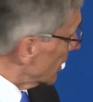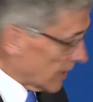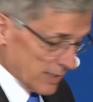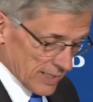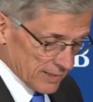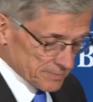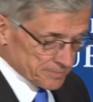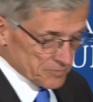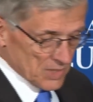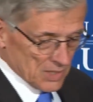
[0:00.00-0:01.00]
like that
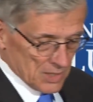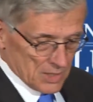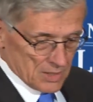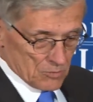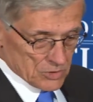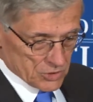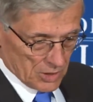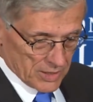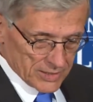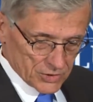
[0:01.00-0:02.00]
was
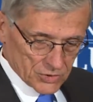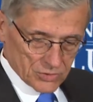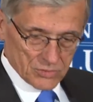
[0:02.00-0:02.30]
less